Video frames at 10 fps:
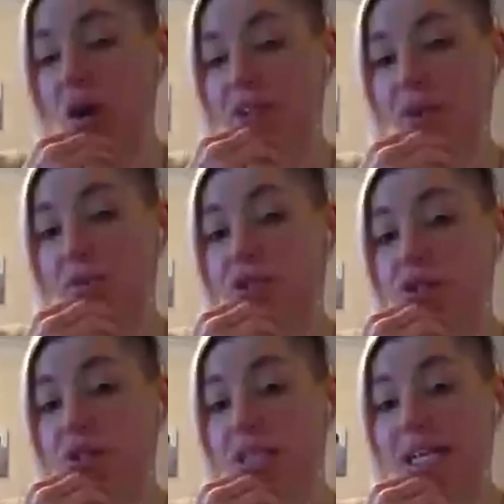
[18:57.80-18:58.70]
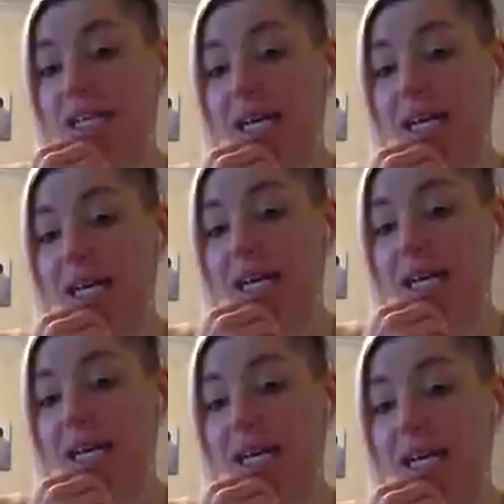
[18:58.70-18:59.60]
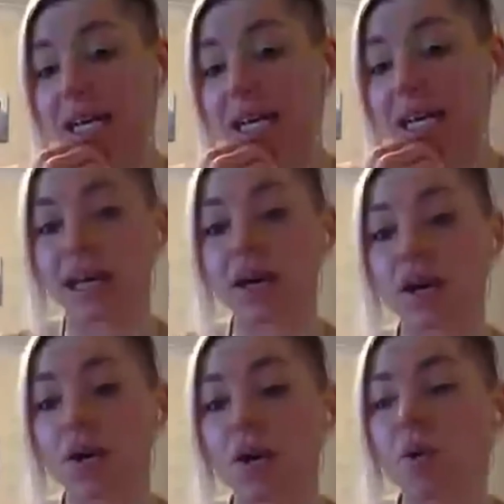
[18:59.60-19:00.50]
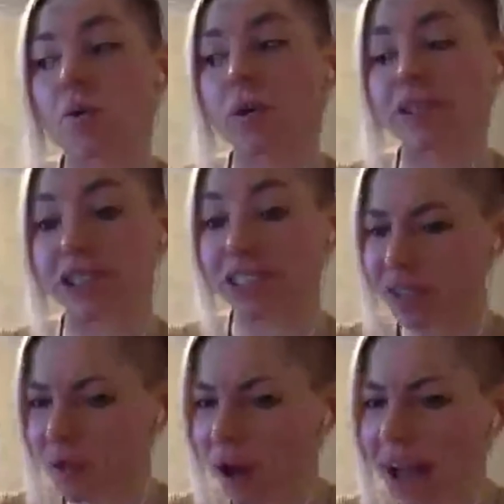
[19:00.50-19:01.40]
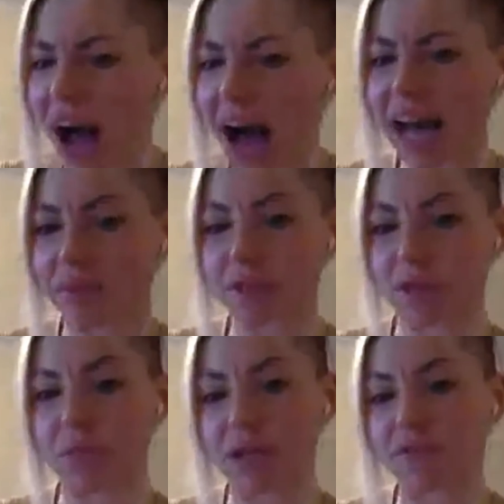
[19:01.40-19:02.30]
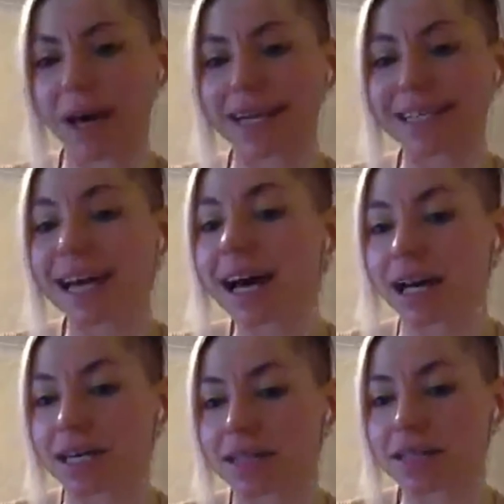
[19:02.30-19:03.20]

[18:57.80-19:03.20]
So I've now reduced that down to 180, which is still quite high for somebody of my size.